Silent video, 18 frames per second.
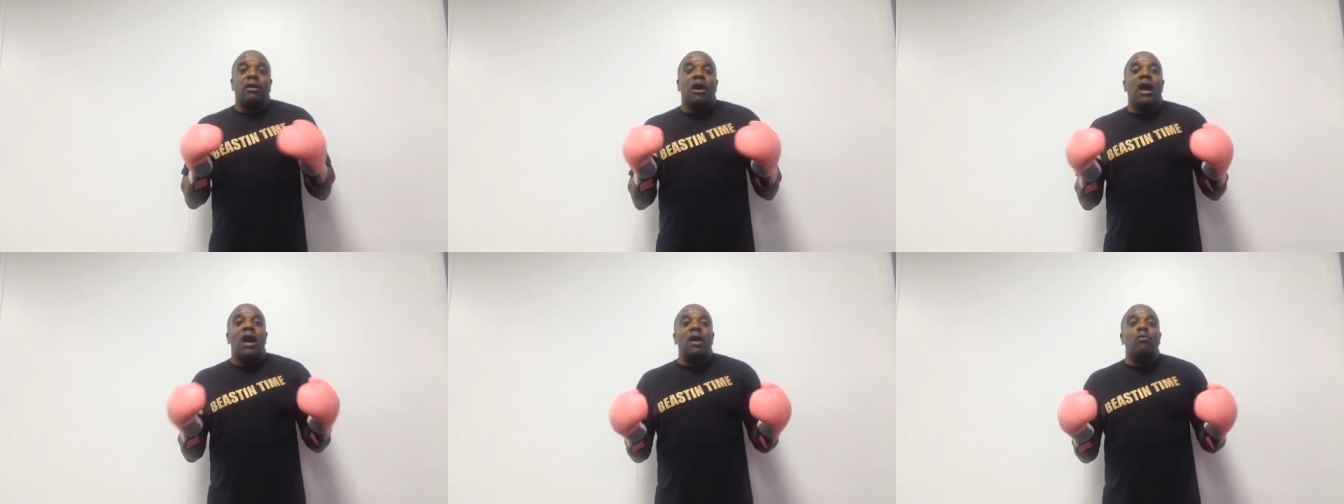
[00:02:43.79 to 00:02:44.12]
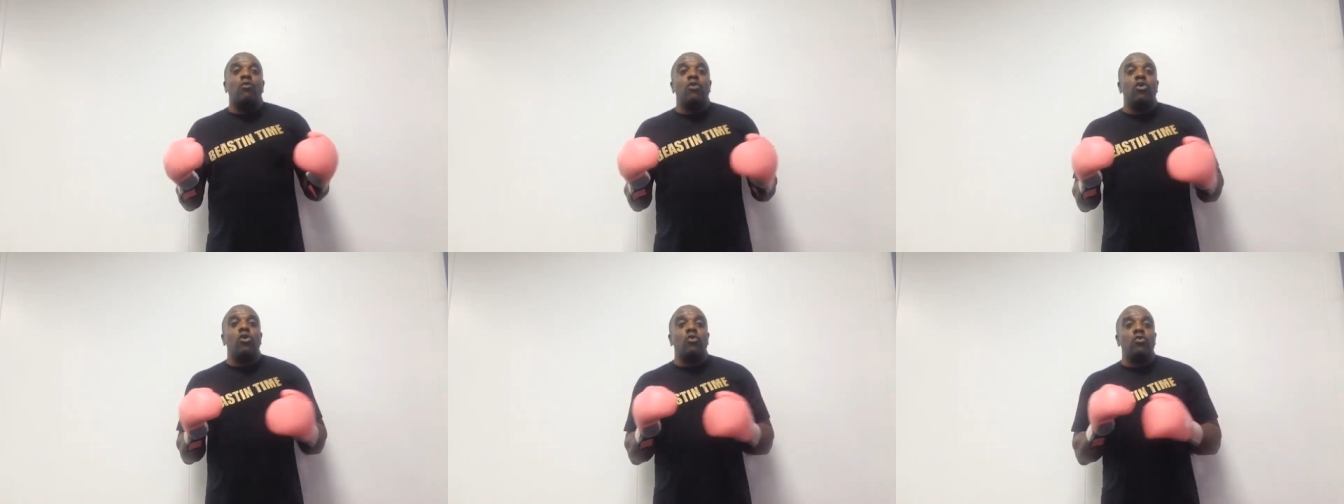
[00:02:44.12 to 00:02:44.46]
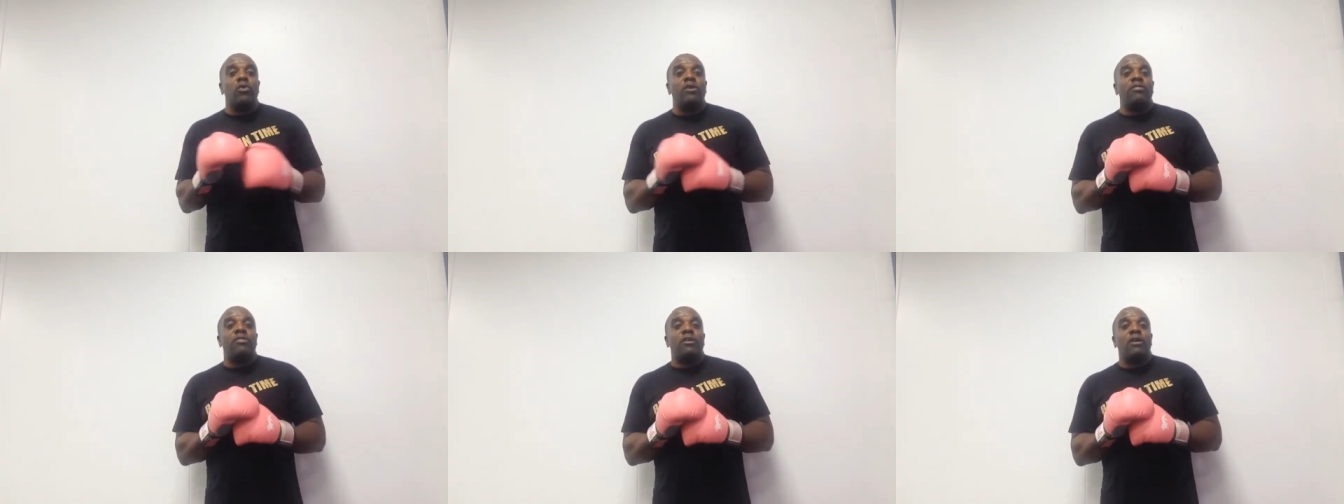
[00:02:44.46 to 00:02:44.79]
I work
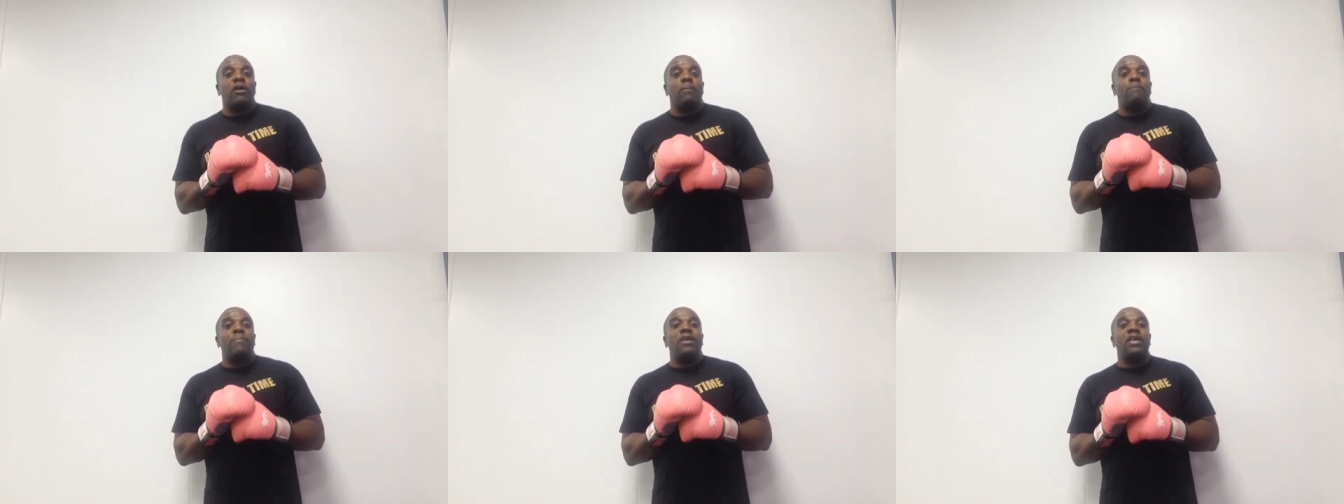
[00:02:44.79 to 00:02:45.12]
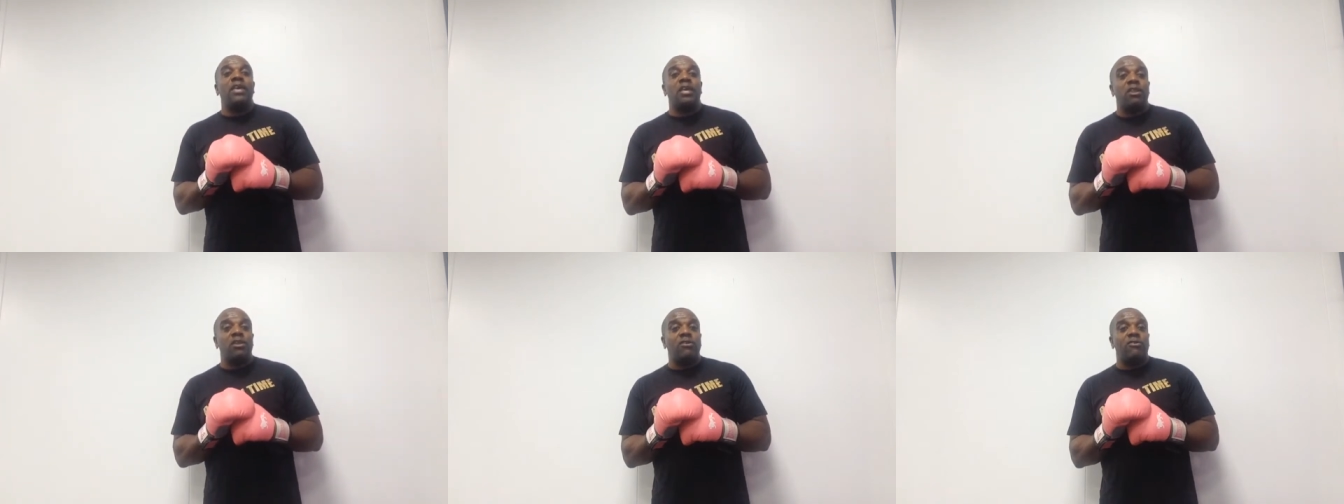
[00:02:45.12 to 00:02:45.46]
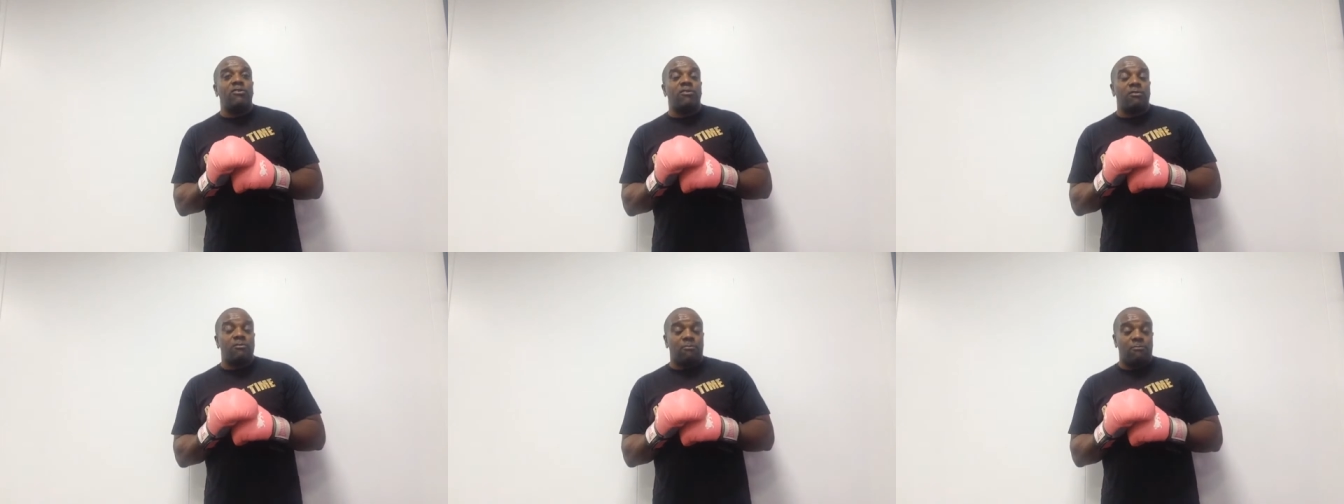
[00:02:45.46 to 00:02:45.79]
with
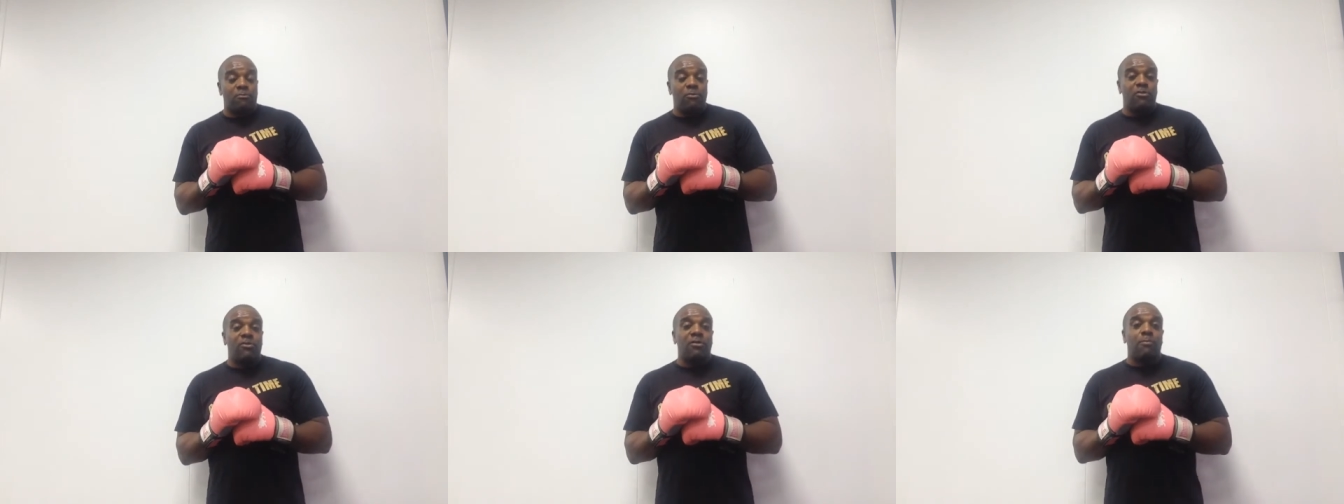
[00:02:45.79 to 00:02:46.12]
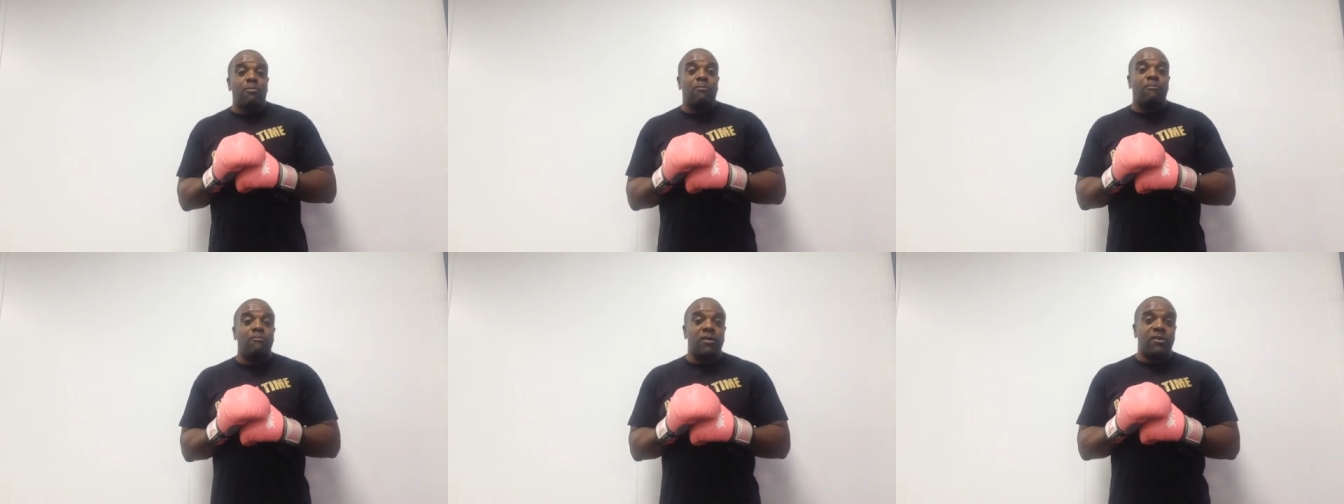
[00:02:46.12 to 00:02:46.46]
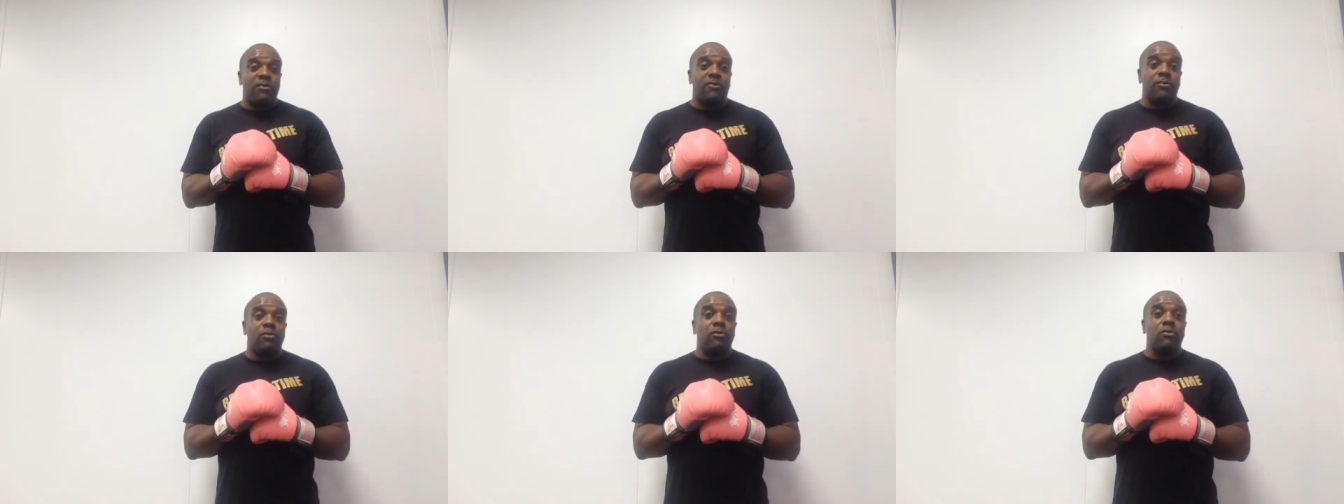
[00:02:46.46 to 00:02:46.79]
beginners through to
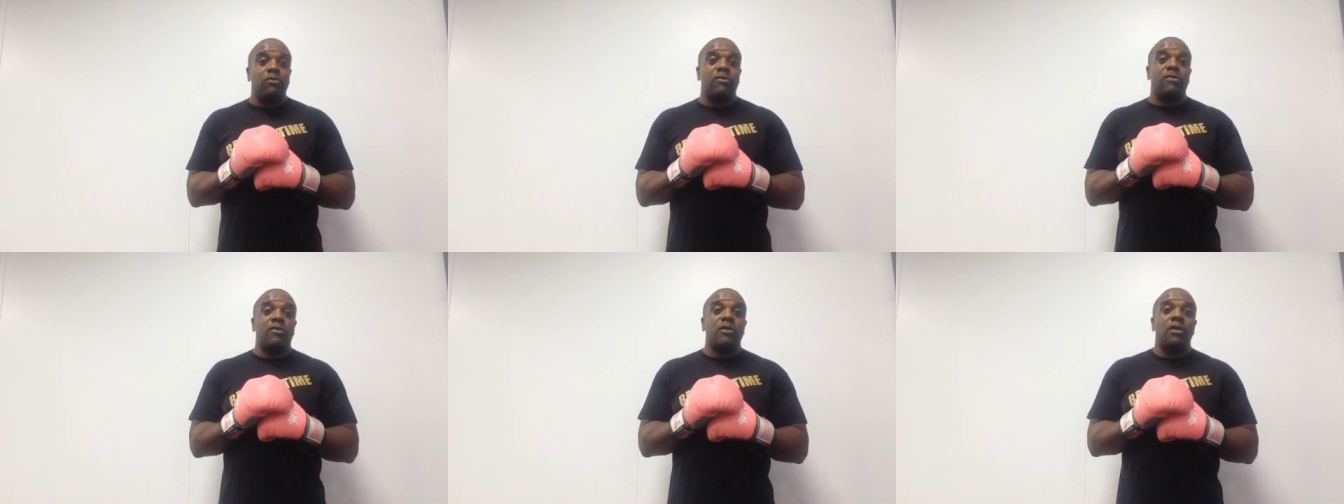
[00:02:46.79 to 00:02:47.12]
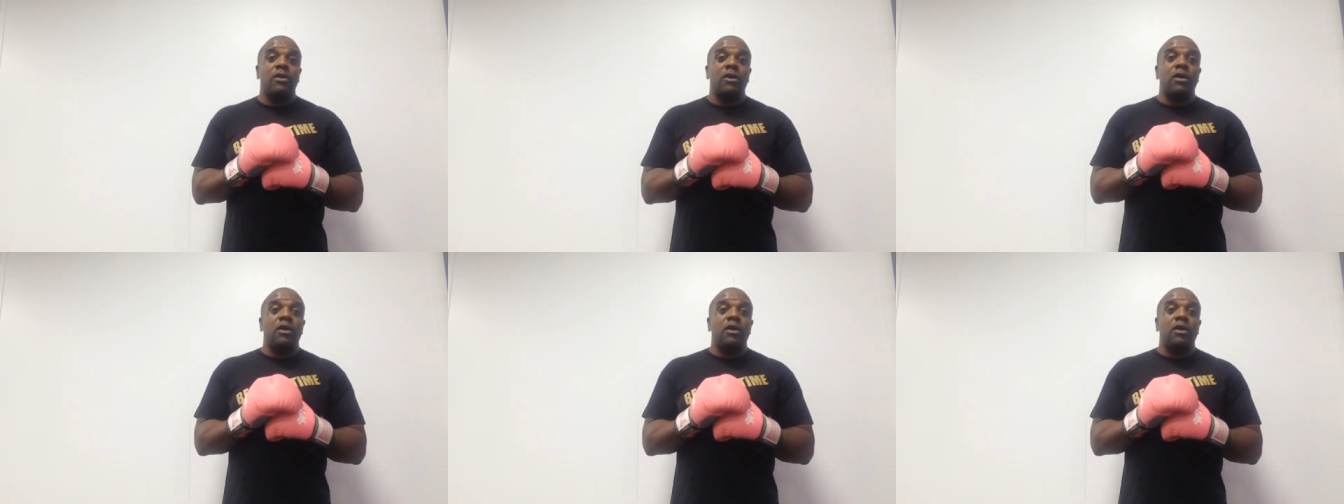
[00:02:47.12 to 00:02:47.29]
professionals,